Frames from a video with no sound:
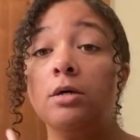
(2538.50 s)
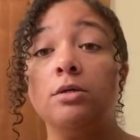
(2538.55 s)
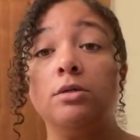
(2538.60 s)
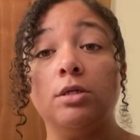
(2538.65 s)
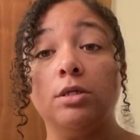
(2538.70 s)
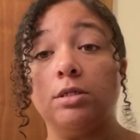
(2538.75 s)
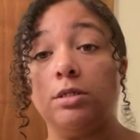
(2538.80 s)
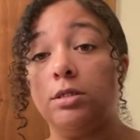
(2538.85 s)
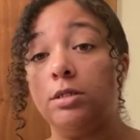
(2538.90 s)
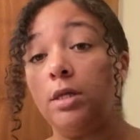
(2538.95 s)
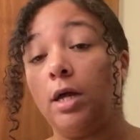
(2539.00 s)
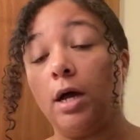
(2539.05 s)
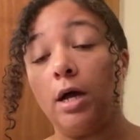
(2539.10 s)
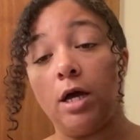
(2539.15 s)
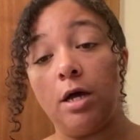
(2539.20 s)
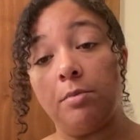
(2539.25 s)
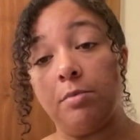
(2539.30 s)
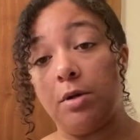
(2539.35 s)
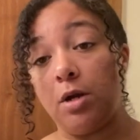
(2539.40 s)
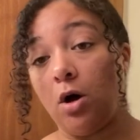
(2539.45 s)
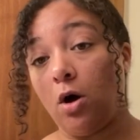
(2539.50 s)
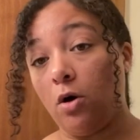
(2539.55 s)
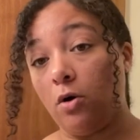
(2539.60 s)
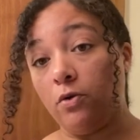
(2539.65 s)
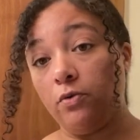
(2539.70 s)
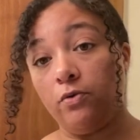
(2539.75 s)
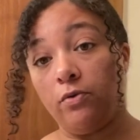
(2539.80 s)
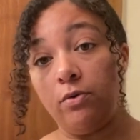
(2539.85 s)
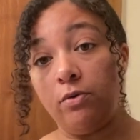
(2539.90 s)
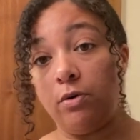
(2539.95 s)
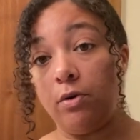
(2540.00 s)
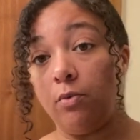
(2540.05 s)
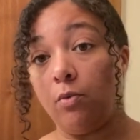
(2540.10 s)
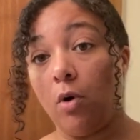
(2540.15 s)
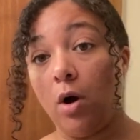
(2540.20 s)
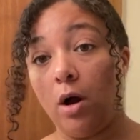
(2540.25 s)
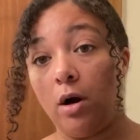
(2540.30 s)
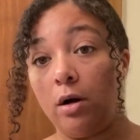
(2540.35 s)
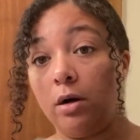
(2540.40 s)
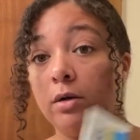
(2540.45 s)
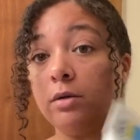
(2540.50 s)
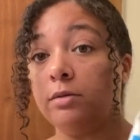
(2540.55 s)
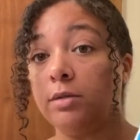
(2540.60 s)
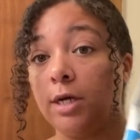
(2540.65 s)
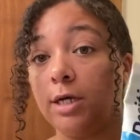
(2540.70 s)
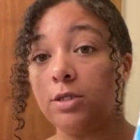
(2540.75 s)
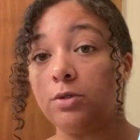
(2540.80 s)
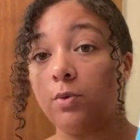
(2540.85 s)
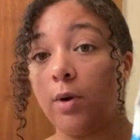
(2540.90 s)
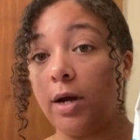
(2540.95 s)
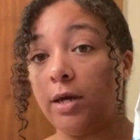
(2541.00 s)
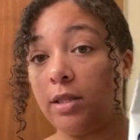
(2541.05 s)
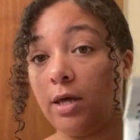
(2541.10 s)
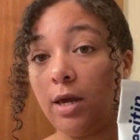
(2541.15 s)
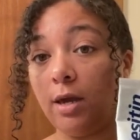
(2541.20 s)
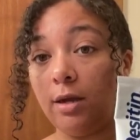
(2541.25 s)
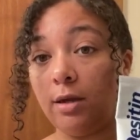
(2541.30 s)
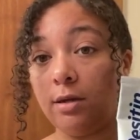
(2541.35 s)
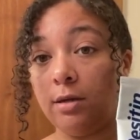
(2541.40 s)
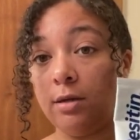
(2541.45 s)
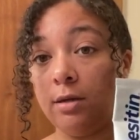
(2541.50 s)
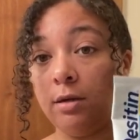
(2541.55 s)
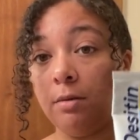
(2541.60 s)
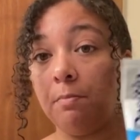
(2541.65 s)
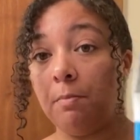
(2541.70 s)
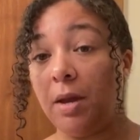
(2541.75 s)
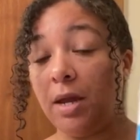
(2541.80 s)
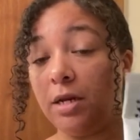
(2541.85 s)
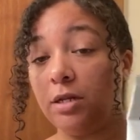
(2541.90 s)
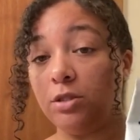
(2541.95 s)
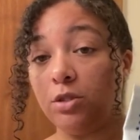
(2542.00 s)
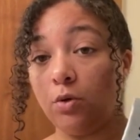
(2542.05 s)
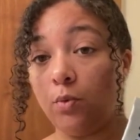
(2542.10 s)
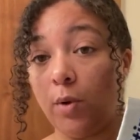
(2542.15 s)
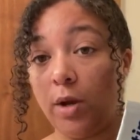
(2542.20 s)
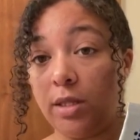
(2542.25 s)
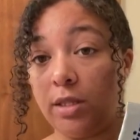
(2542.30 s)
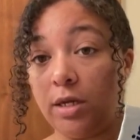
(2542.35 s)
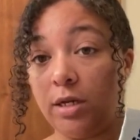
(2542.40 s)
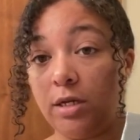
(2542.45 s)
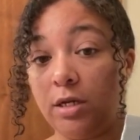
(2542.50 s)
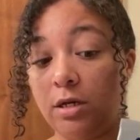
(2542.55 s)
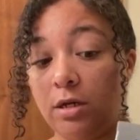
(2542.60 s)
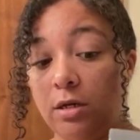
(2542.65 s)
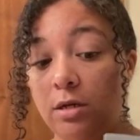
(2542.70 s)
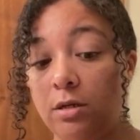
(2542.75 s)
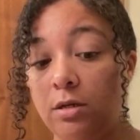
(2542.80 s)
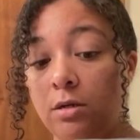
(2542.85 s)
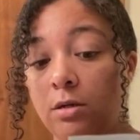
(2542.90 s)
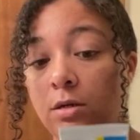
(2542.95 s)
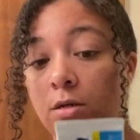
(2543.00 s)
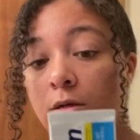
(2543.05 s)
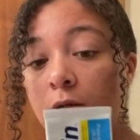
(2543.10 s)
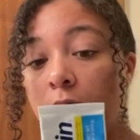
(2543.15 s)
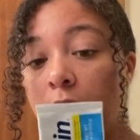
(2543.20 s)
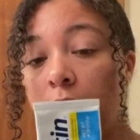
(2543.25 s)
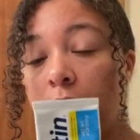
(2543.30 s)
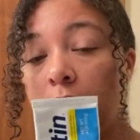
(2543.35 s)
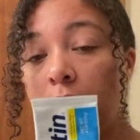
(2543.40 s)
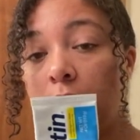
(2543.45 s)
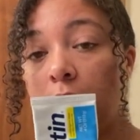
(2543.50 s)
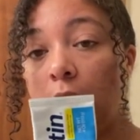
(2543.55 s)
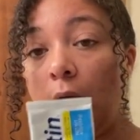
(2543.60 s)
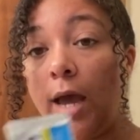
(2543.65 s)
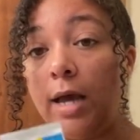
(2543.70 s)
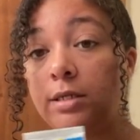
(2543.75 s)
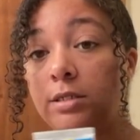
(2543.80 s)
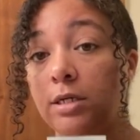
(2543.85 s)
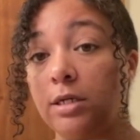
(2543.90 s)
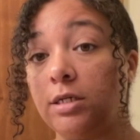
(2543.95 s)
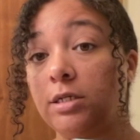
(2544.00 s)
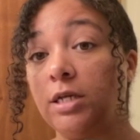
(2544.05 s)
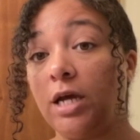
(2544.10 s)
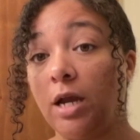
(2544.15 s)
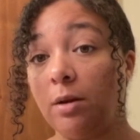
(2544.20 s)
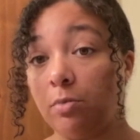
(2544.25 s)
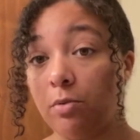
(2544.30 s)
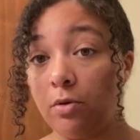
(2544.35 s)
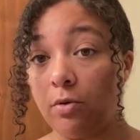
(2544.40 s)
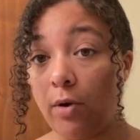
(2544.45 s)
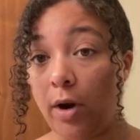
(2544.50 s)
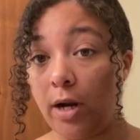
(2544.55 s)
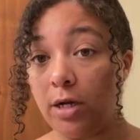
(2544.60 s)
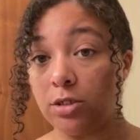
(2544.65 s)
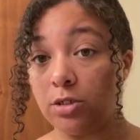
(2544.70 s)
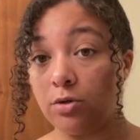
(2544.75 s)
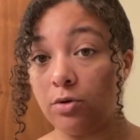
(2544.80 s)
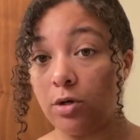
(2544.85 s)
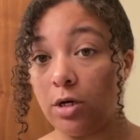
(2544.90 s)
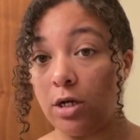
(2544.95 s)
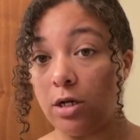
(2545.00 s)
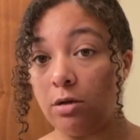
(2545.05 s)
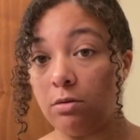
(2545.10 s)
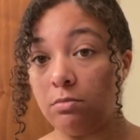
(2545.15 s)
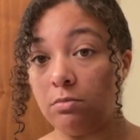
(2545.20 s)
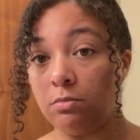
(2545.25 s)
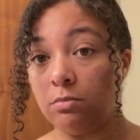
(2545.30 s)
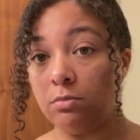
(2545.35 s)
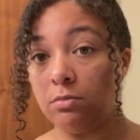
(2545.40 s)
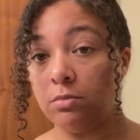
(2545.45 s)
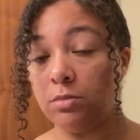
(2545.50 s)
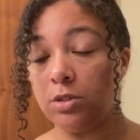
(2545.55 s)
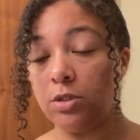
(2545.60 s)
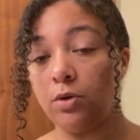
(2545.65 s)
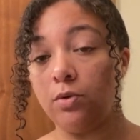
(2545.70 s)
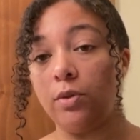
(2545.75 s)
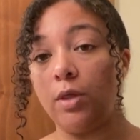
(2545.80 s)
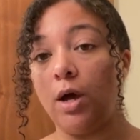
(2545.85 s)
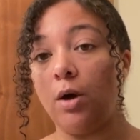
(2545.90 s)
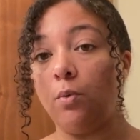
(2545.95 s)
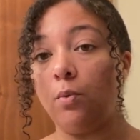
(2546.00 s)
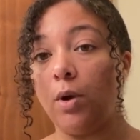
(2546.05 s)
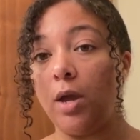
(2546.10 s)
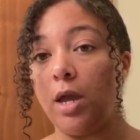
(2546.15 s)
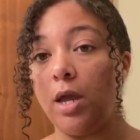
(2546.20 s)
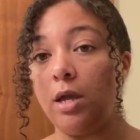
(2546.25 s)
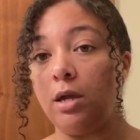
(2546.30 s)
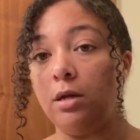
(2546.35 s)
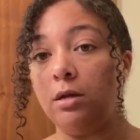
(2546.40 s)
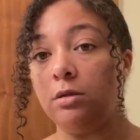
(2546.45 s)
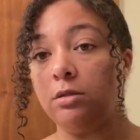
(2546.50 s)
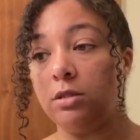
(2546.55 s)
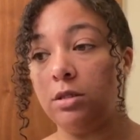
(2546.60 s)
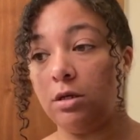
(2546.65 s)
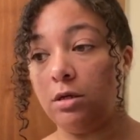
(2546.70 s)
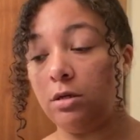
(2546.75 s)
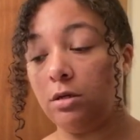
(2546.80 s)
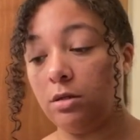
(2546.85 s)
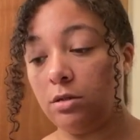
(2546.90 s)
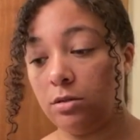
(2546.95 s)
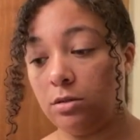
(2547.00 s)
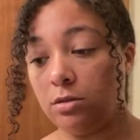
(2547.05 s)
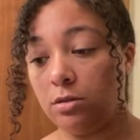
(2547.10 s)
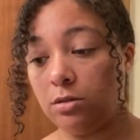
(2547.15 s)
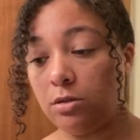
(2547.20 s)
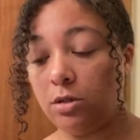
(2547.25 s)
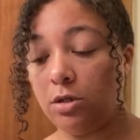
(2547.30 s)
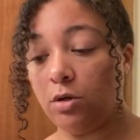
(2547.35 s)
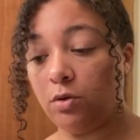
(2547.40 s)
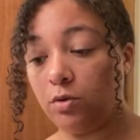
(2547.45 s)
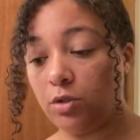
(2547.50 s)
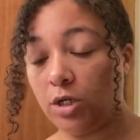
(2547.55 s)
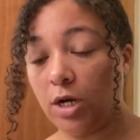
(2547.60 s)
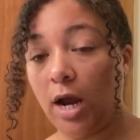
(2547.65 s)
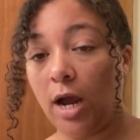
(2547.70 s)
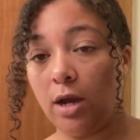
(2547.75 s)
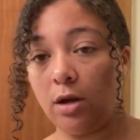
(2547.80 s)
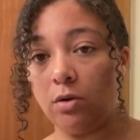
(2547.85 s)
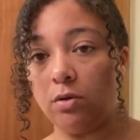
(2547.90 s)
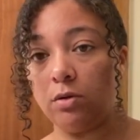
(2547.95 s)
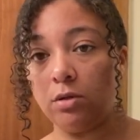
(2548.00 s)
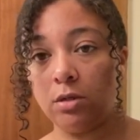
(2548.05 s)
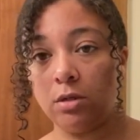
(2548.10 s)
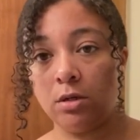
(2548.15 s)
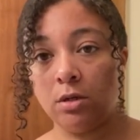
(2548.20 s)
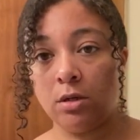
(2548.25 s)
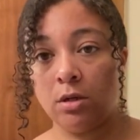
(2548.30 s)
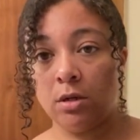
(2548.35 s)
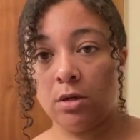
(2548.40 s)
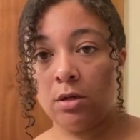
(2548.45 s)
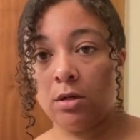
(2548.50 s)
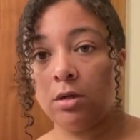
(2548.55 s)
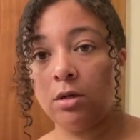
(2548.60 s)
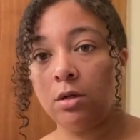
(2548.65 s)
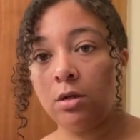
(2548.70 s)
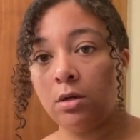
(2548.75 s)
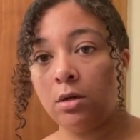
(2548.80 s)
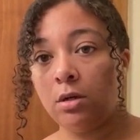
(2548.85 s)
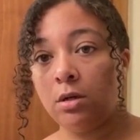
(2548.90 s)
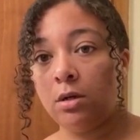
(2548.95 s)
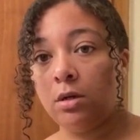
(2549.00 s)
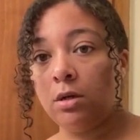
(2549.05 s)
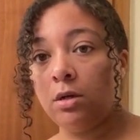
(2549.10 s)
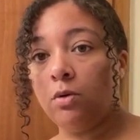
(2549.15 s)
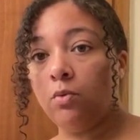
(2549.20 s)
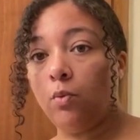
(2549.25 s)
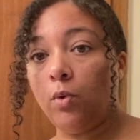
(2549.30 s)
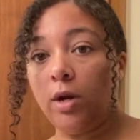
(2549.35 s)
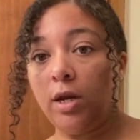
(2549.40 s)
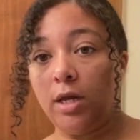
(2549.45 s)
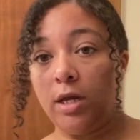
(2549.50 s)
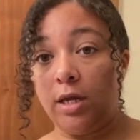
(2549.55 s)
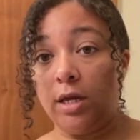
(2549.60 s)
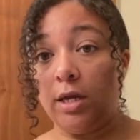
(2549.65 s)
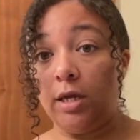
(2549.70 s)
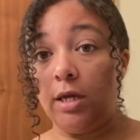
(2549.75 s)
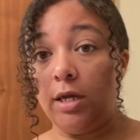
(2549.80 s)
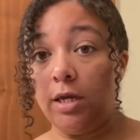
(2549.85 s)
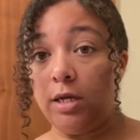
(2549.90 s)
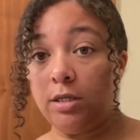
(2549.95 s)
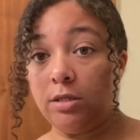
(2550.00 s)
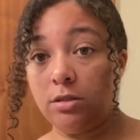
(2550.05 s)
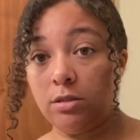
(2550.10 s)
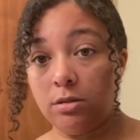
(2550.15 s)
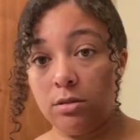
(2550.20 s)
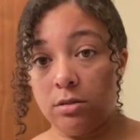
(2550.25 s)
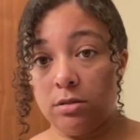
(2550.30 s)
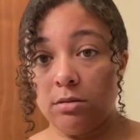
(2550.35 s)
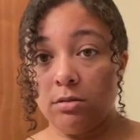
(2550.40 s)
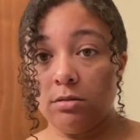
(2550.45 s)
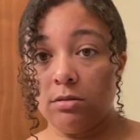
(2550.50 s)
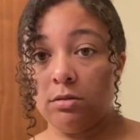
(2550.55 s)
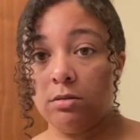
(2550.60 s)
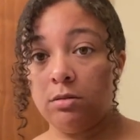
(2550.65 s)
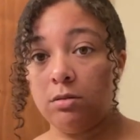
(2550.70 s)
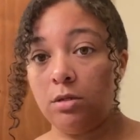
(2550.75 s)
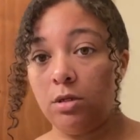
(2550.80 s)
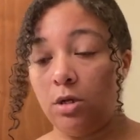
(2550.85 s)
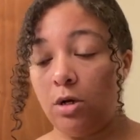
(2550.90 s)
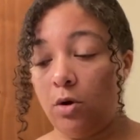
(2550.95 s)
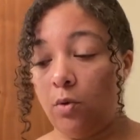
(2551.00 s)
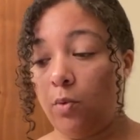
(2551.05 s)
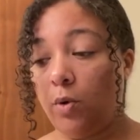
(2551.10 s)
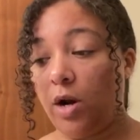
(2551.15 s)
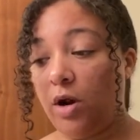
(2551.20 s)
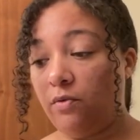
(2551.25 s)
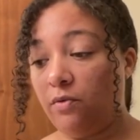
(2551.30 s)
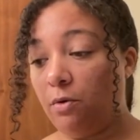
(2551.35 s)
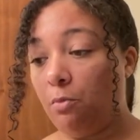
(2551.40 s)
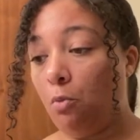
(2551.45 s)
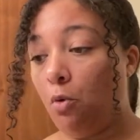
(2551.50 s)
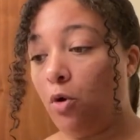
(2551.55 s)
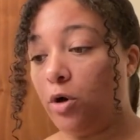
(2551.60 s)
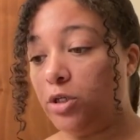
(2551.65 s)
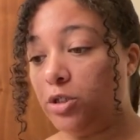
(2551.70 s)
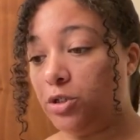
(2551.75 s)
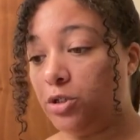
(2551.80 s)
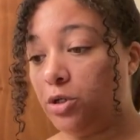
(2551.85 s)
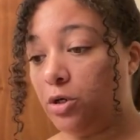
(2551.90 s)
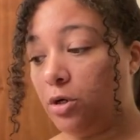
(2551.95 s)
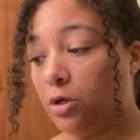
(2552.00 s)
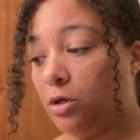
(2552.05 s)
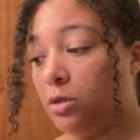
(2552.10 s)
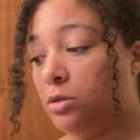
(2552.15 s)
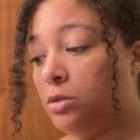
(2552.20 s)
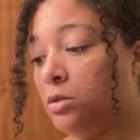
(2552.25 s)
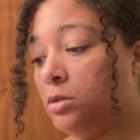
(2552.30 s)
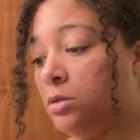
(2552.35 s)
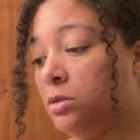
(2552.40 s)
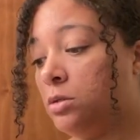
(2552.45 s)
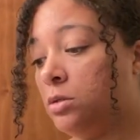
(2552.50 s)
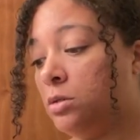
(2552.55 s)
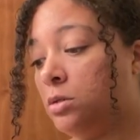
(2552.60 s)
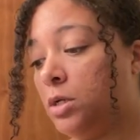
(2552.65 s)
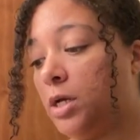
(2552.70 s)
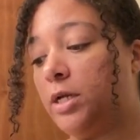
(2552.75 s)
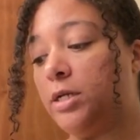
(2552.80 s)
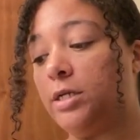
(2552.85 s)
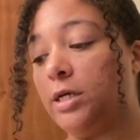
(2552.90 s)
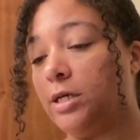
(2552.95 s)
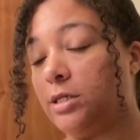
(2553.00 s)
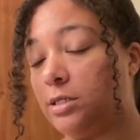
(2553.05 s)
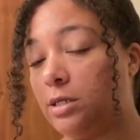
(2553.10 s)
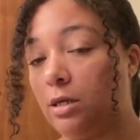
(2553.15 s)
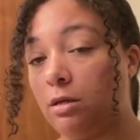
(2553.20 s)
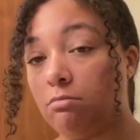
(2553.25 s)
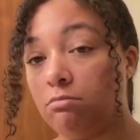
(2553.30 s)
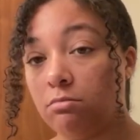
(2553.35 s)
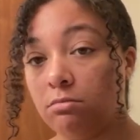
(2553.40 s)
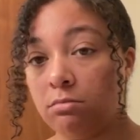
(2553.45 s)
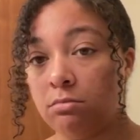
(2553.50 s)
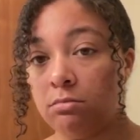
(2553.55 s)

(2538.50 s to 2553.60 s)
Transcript: this is not coming off with water. That's why they made it the way they did as a diaper rash cream. So that way the, you know, child, when it gets, you know, whatever moisture, it doesn't